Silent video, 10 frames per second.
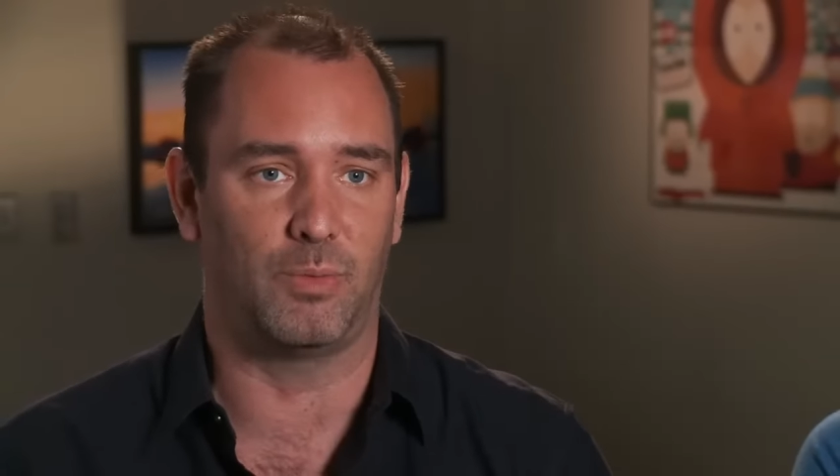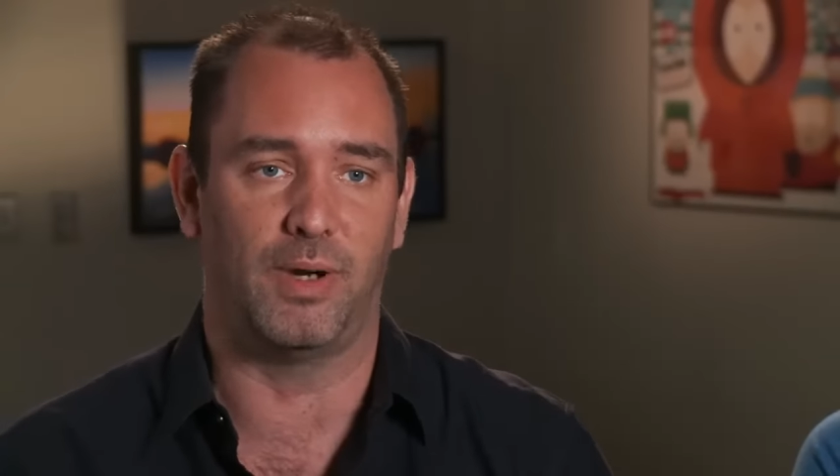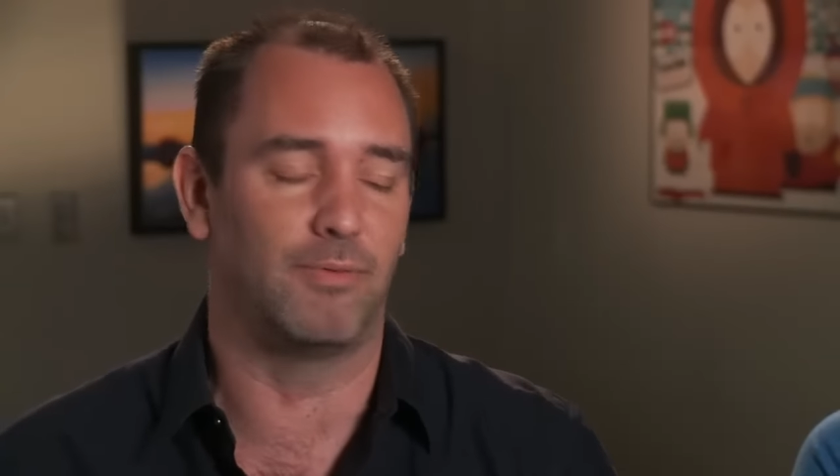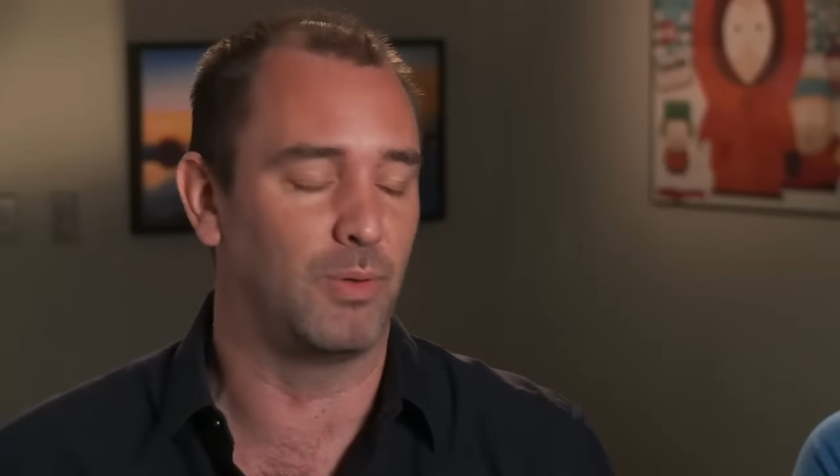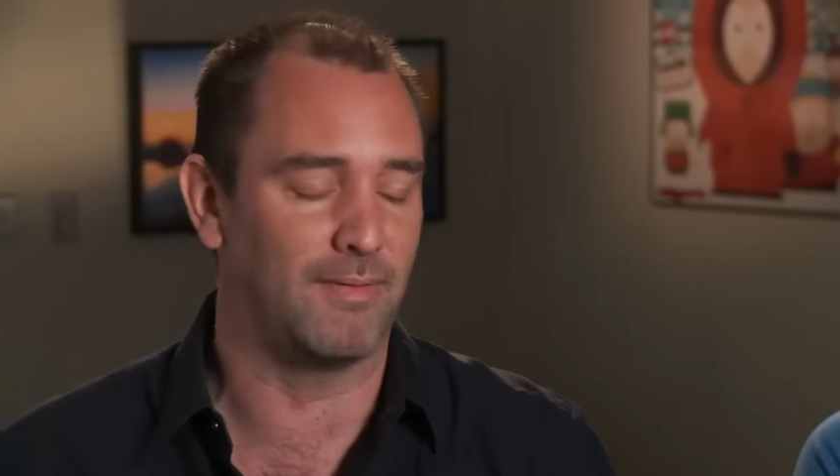
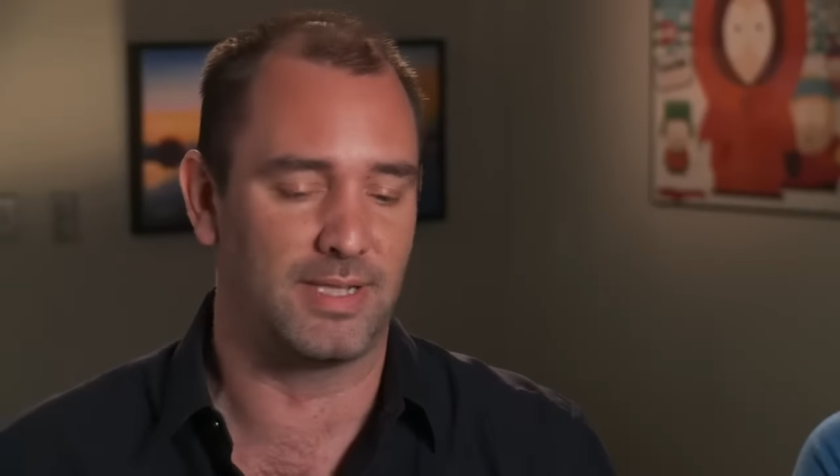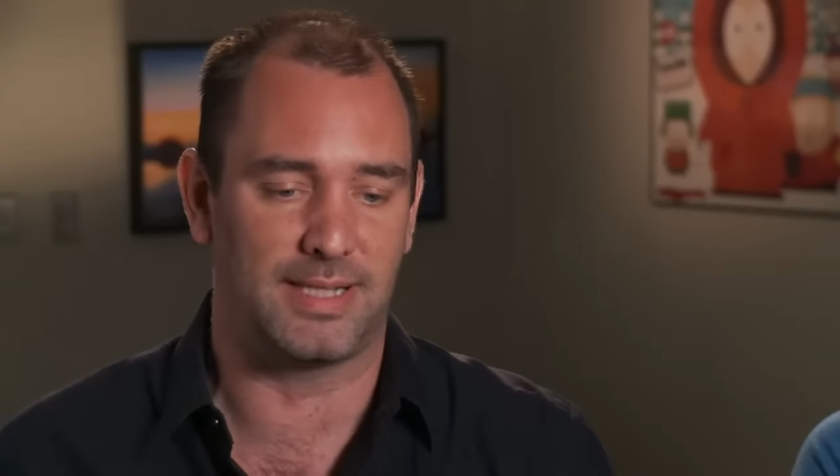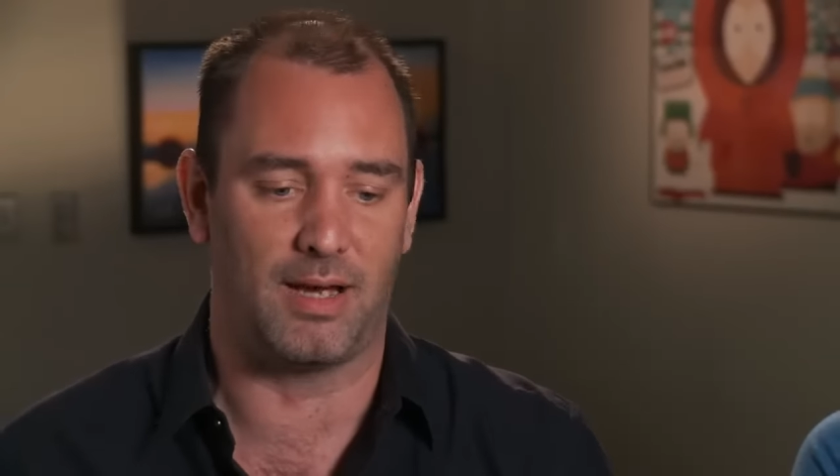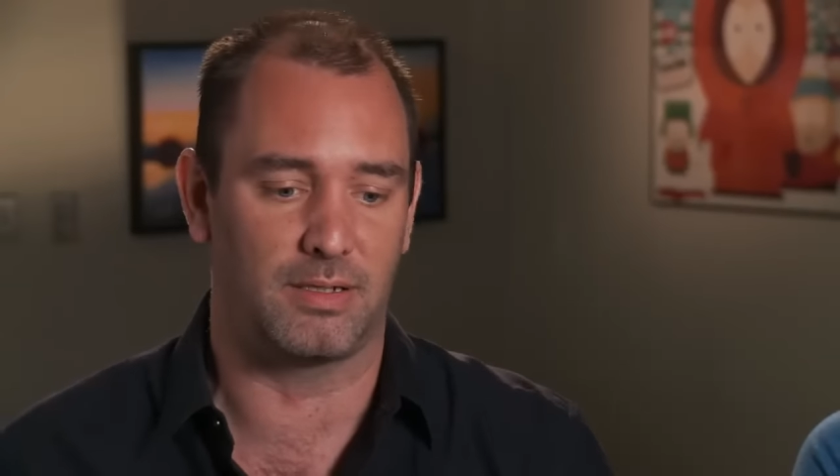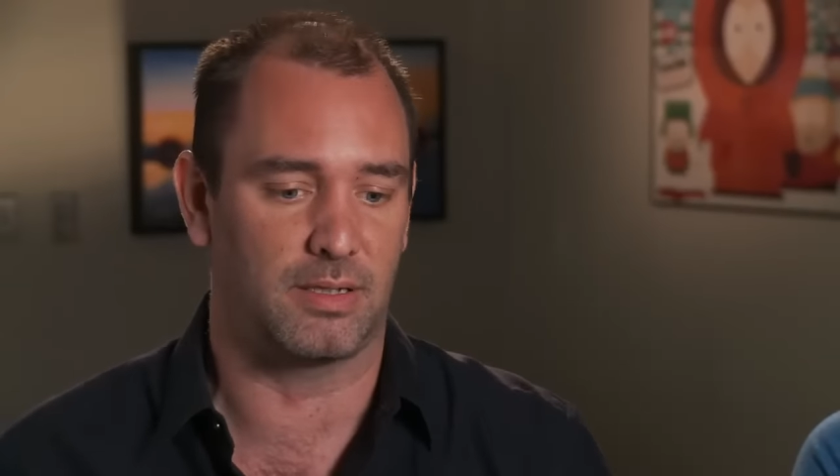Whenever we have
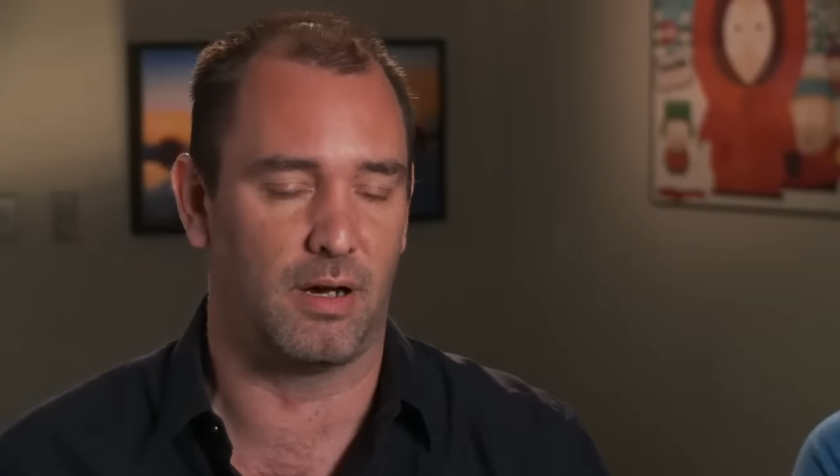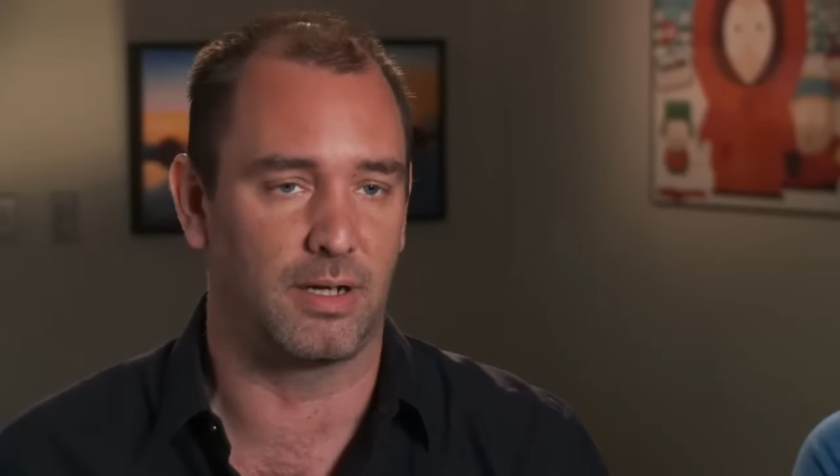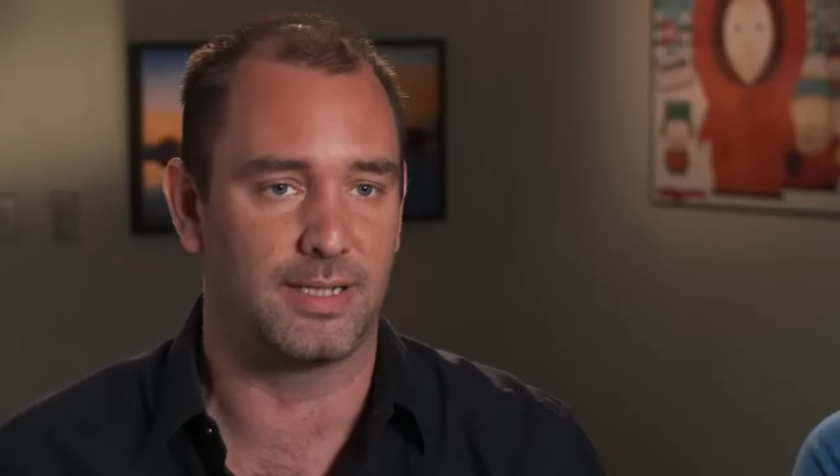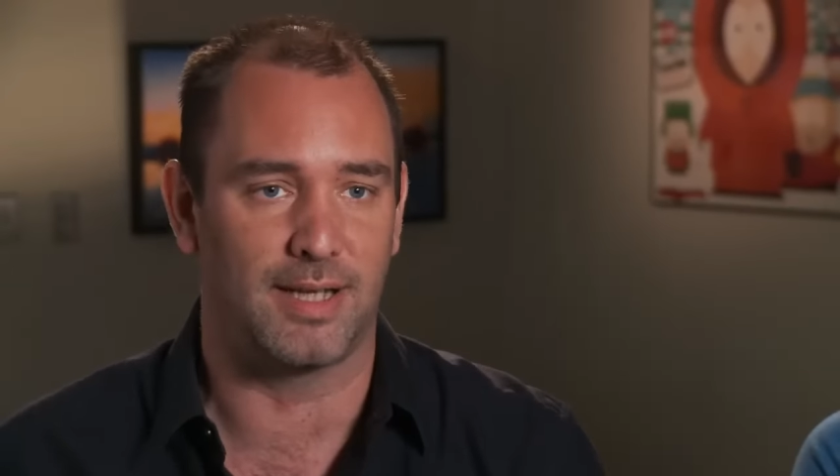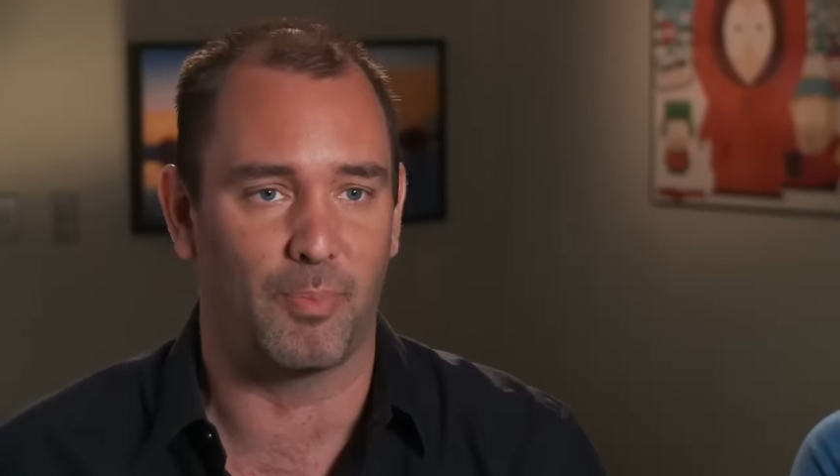a song
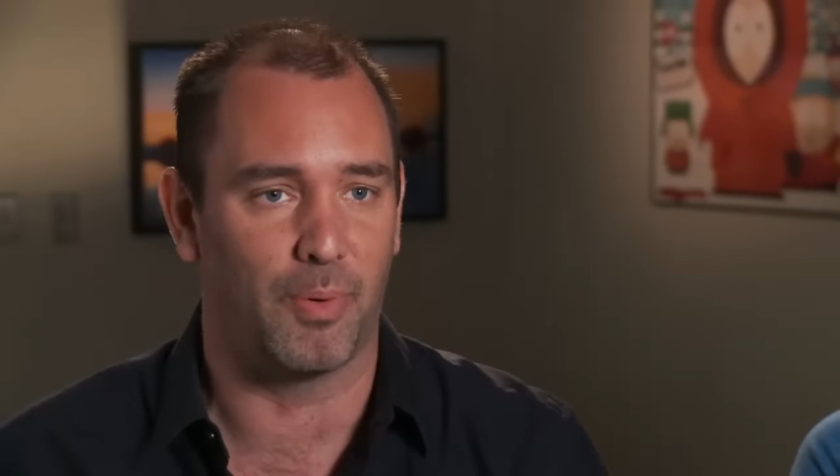in South